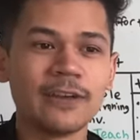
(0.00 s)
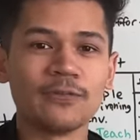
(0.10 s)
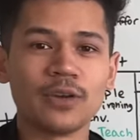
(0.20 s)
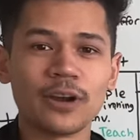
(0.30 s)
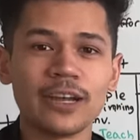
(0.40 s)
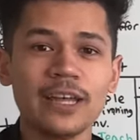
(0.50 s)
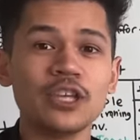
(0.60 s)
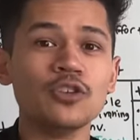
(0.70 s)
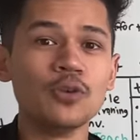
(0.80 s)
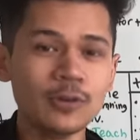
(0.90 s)
Very
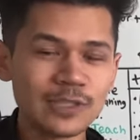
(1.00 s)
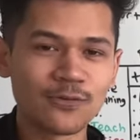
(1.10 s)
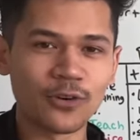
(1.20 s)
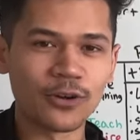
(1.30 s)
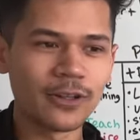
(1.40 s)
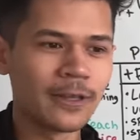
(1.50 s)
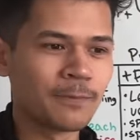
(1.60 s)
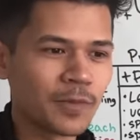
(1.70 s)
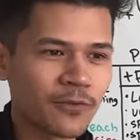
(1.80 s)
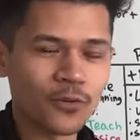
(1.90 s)
useful
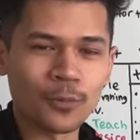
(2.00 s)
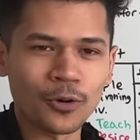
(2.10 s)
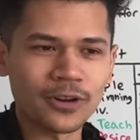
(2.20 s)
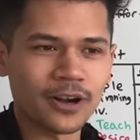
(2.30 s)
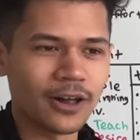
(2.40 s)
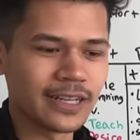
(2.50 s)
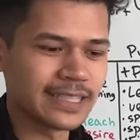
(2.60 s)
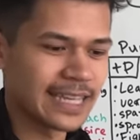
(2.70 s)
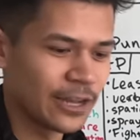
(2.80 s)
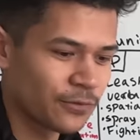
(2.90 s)
for border
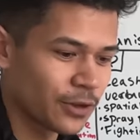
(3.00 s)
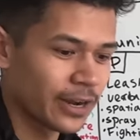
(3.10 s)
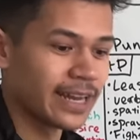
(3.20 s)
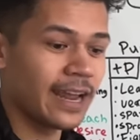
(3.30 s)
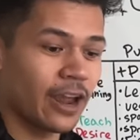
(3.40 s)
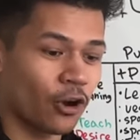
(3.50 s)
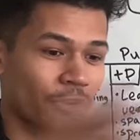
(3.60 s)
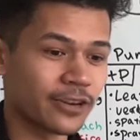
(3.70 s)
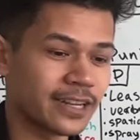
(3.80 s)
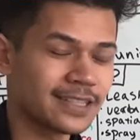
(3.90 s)
collies if they're in a
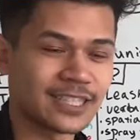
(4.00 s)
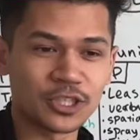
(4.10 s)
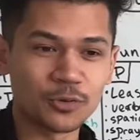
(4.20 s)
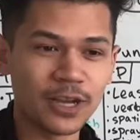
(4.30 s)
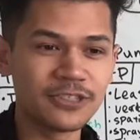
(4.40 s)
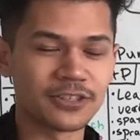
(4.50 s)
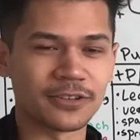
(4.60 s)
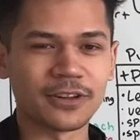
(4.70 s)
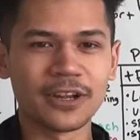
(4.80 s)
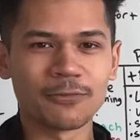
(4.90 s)
herding
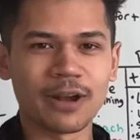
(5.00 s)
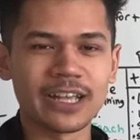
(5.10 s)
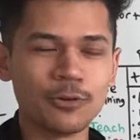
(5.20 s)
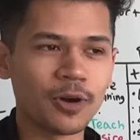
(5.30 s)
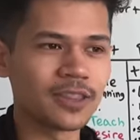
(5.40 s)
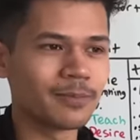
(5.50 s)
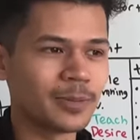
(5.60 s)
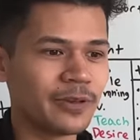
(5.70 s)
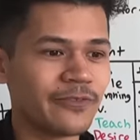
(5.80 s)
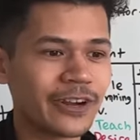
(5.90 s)
situation, right? You want them to
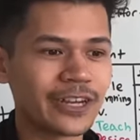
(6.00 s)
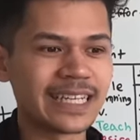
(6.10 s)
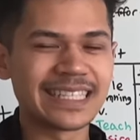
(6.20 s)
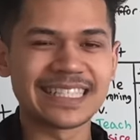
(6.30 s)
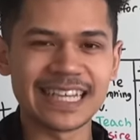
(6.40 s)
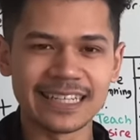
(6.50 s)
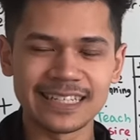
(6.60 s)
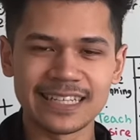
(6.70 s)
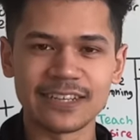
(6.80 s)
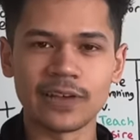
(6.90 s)
be very
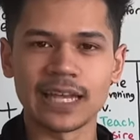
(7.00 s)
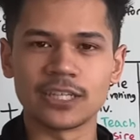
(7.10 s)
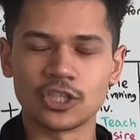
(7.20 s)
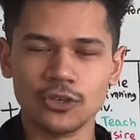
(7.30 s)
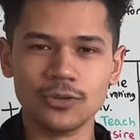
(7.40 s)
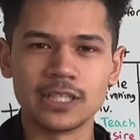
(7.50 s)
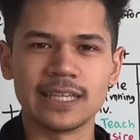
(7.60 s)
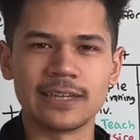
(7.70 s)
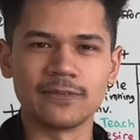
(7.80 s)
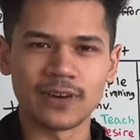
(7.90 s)
sensitive and attuned to
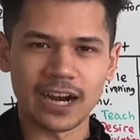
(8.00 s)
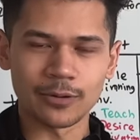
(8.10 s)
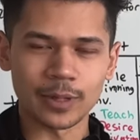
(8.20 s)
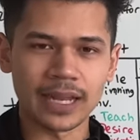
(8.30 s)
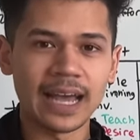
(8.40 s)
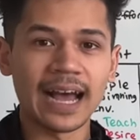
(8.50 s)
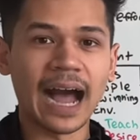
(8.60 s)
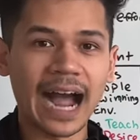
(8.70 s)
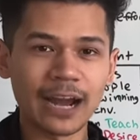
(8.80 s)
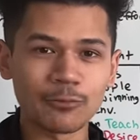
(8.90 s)
the environment.
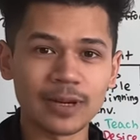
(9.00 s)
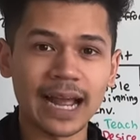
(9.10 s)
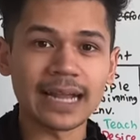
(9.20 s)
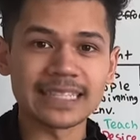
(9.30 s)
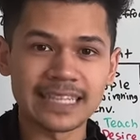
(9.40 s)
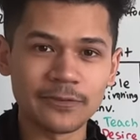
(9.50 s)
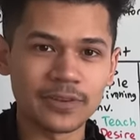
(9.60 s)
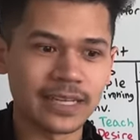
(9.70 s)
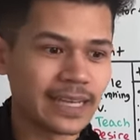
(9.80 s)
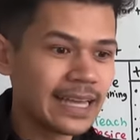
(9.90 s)
High
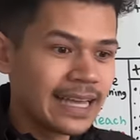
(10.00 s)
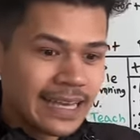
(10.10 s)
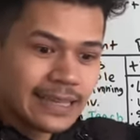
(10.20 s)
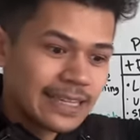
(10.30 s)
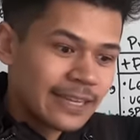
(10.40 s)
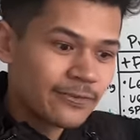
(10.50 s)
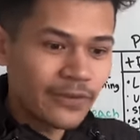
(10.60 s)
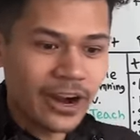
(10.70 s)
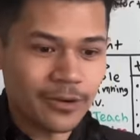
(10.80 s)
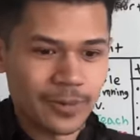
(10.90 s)
reactivity in the
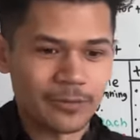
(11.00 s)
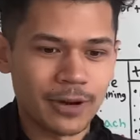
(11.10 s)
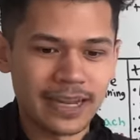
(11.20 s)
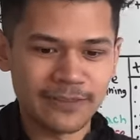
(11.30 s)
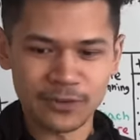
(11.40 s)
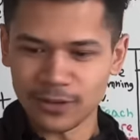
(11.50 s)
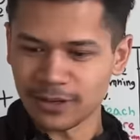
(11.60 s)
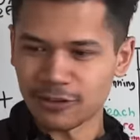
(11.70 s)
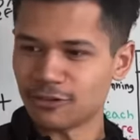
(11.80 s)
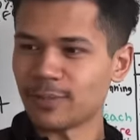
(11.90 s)
environment, right? If you,
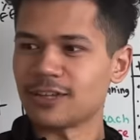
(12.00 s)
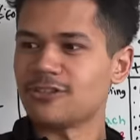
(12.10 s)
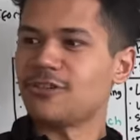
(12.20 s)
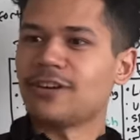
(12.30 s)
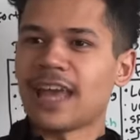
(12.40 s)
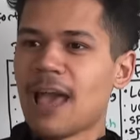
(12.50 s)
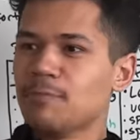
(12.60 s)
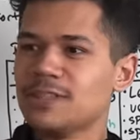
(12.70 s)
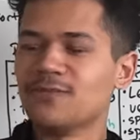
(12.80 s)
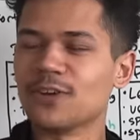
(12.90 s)
you can imagine you're on an
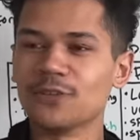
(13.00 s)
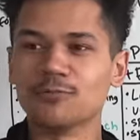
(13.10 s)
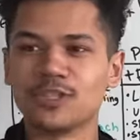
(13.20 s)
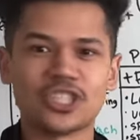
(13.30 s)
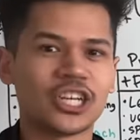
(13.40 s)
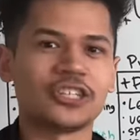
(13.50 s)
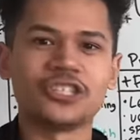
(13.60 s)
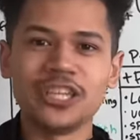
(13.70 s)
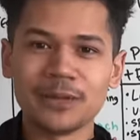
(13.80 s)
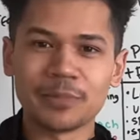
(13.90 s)
empty field with just
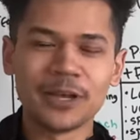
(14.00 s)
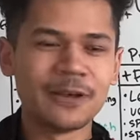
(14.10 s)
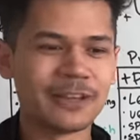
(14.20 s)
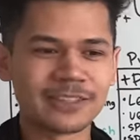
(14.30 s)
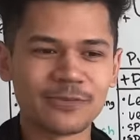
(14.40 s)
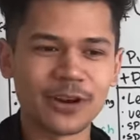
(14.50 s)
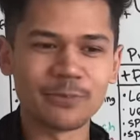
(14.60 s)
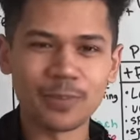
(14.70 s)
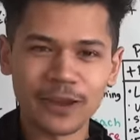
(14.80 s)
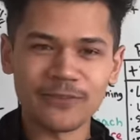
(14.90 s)
sheep, it's
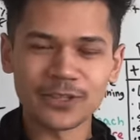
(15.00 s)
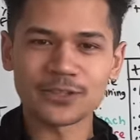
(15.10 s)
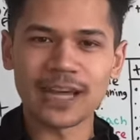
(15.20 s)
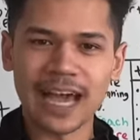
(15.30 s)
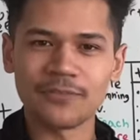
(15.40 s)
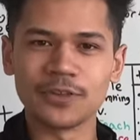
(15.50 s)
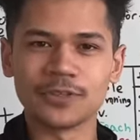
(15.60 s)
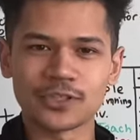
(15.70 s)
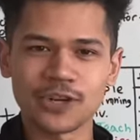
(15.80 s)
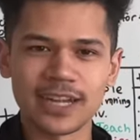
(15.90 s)
very beneficial to have
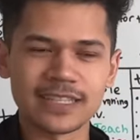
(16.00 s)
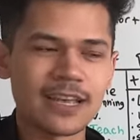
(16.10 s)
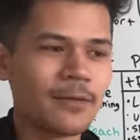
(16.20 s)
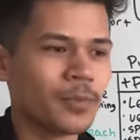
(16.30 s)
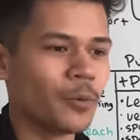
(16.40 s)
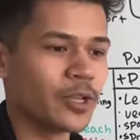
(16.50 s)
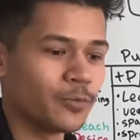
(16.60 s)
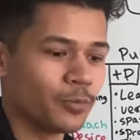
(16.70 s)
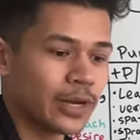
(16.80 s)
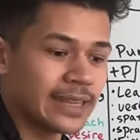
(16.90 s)
those traits. But when you
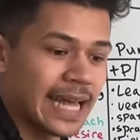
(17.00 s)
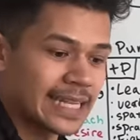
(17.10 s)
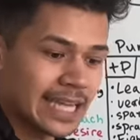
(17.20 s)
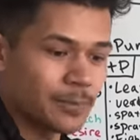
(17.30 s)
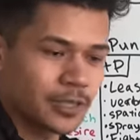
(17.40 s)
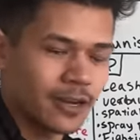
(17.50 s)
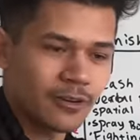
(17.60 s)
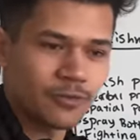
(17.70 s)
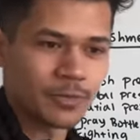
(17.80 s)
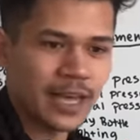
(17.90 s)
bring that type of
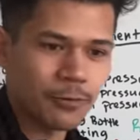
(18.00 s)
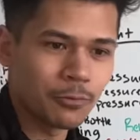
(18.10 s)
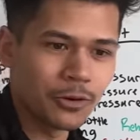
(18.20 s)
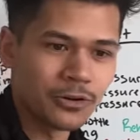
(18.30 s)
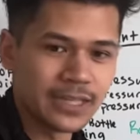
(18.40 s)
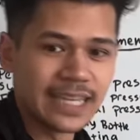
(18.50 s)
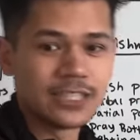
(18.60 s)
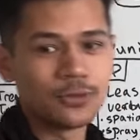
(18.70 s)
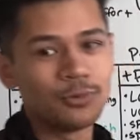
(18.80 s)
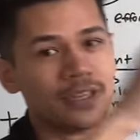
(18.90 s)
dog from that world
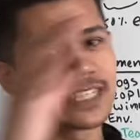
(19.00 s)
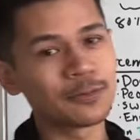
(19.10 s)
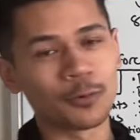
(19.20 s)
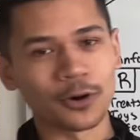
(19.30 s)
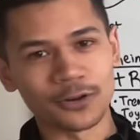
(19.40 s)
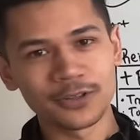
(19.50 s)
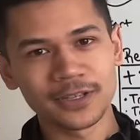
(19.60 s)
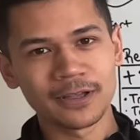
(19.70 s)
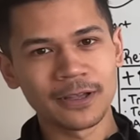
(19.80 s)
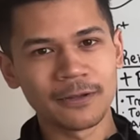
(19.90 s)
into this world,
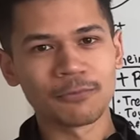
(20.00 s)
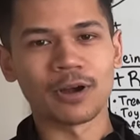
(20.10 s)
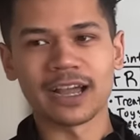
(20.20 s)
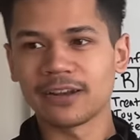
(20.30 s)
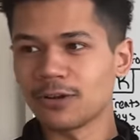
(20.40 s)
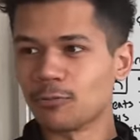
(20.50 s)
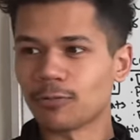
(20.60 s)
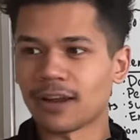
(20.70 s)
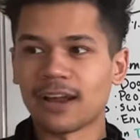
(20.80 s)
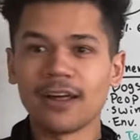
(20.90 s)
right?
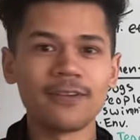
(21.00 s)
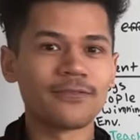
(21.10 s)
We're not on a